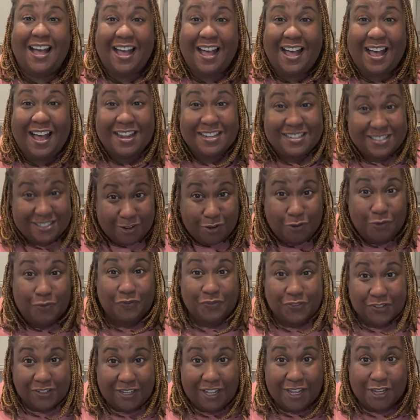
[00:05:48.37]
I don't
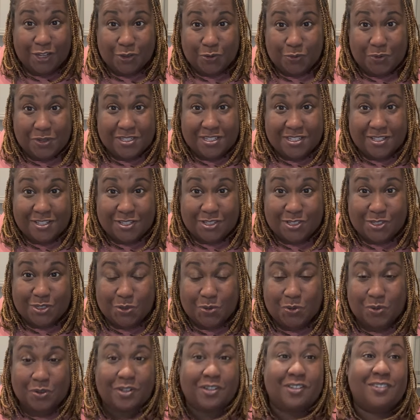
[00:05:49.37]
feel like going to the
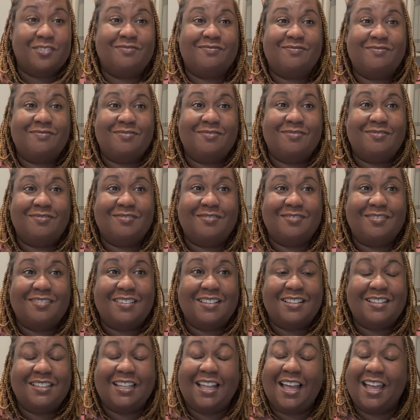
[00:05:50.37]
store.
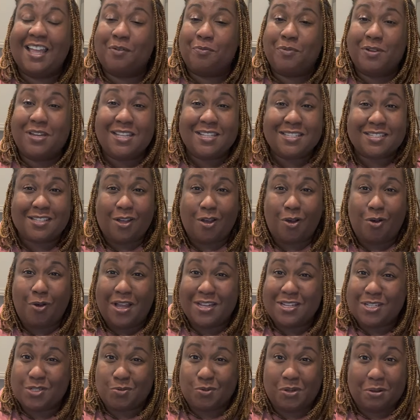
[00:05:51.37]
Like when it's cold,
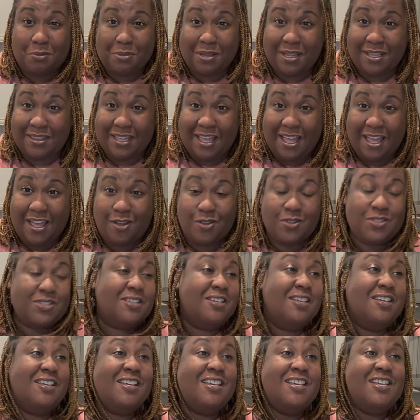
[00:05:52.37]
I just want to be in the house.
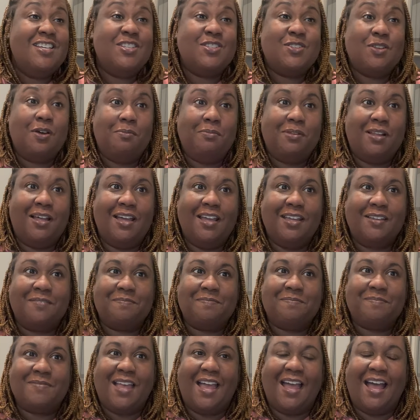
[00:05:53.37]
So I'm like,
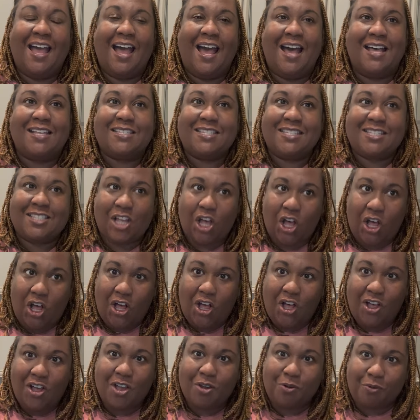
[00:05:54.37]
I
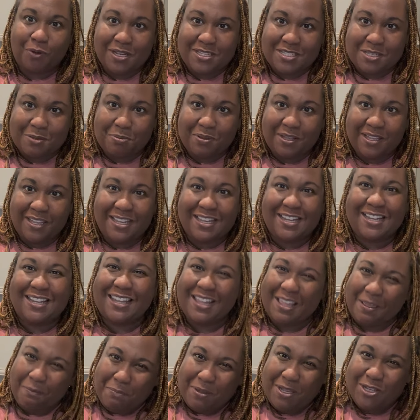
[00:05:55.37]
saw a recipe.
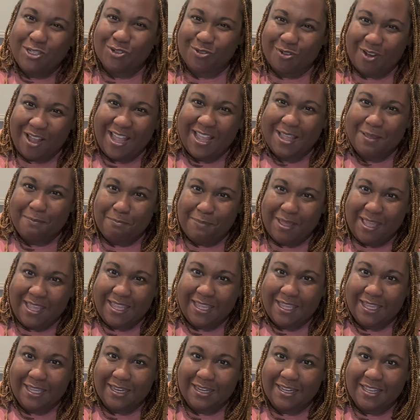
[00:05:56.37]
Let me try and
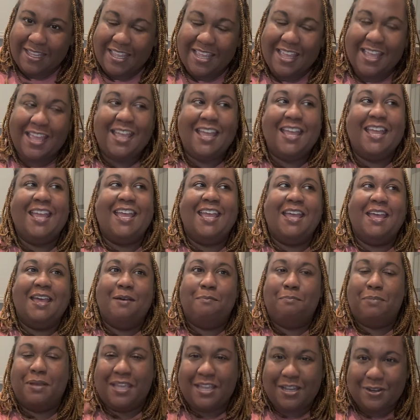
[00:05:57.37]
make it.
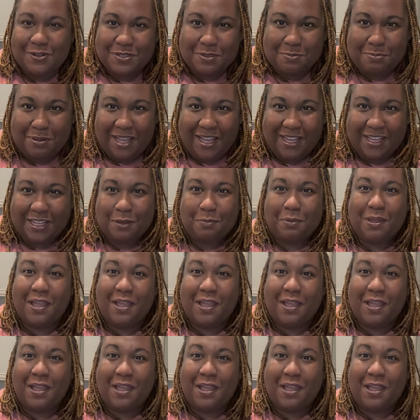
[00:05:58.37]
But here's the backup.